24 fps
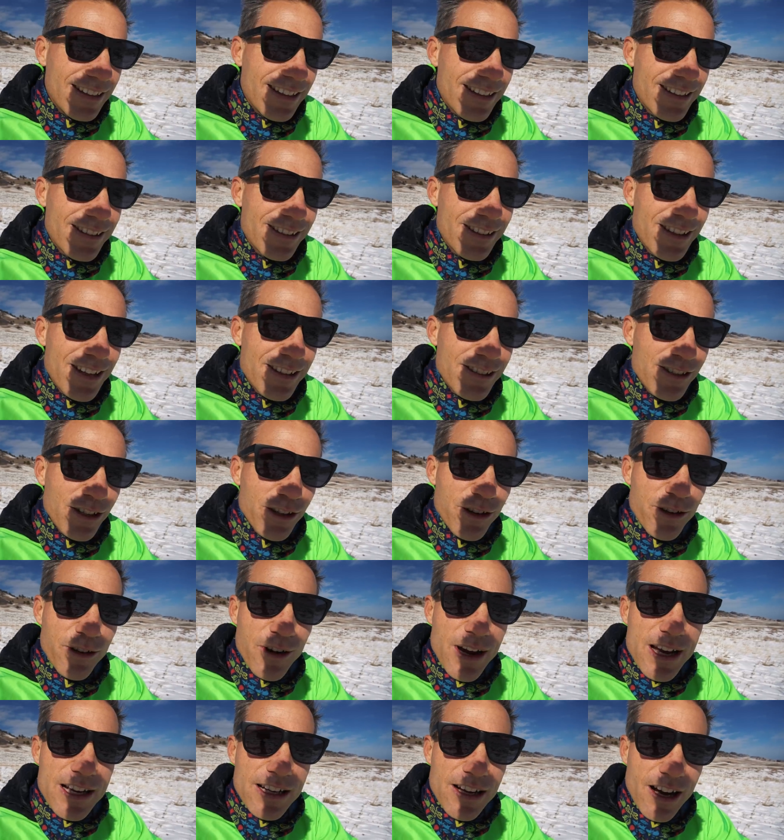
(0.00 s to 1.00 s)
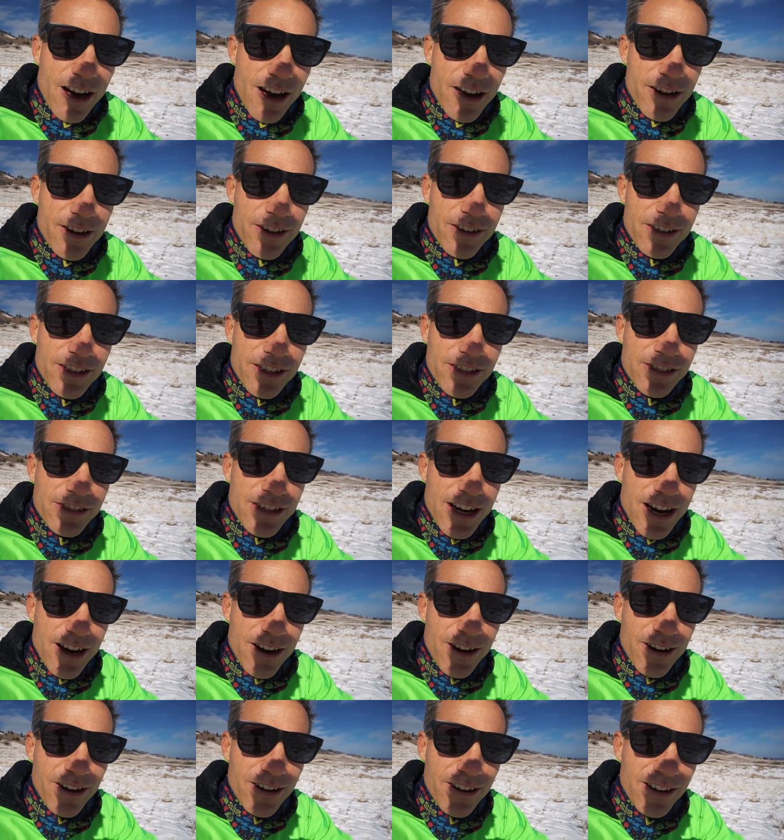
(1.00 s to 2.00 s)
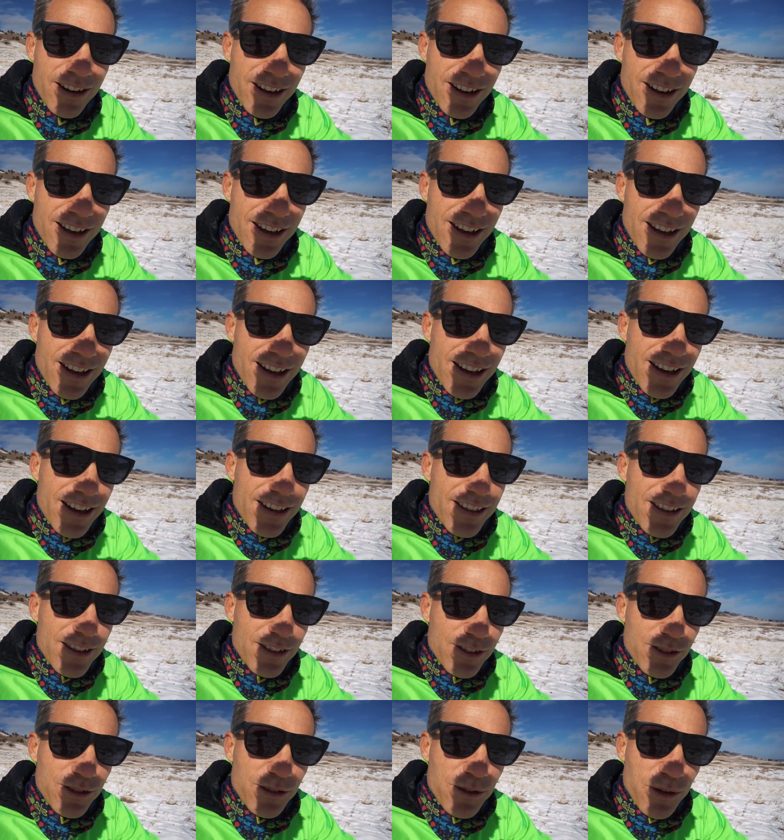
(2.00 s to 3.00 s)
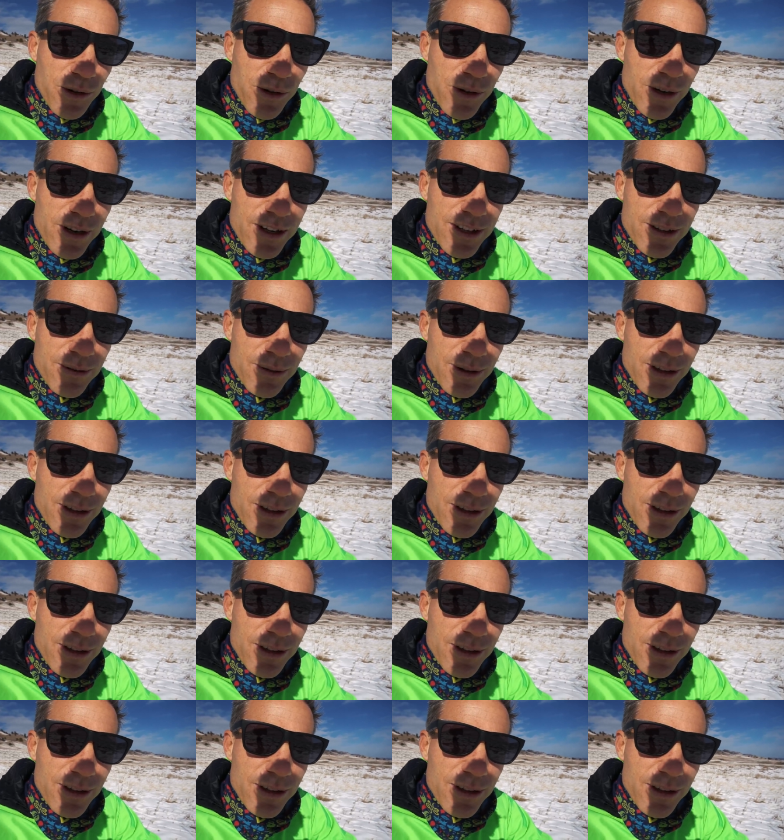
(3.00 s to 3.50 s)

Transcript: it's, it's a great honor to share these stories